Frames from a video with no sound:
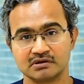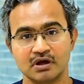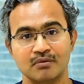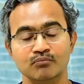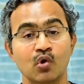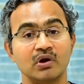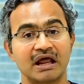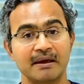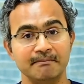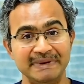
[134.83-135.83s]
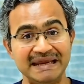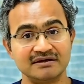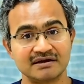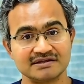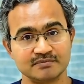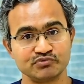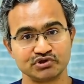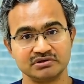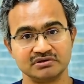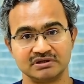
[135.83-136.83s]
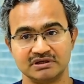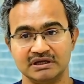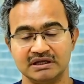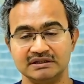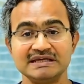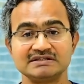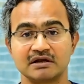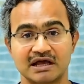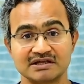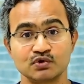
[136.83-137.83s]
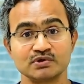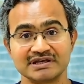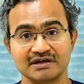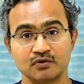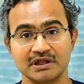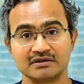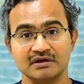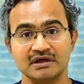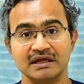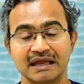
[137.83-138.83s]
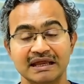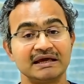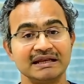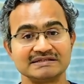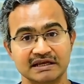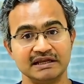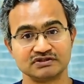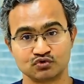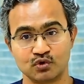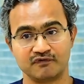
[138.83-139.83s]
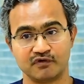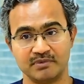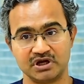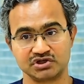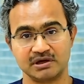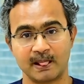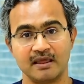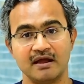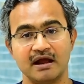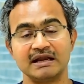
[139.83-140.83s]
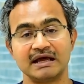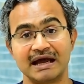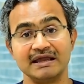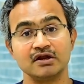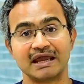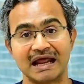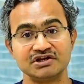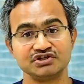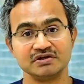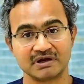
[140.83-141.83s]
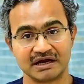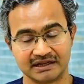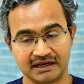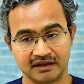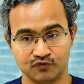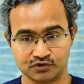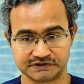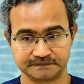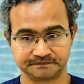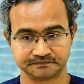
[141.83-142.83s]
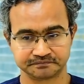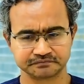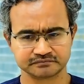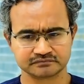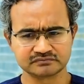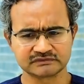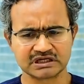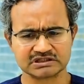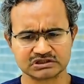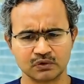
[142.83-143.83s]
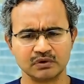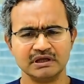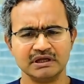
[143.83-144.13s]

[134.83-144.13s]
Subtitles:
more meat consumption. These are associated with increased kidney stone formation and higher calcium containing foods. So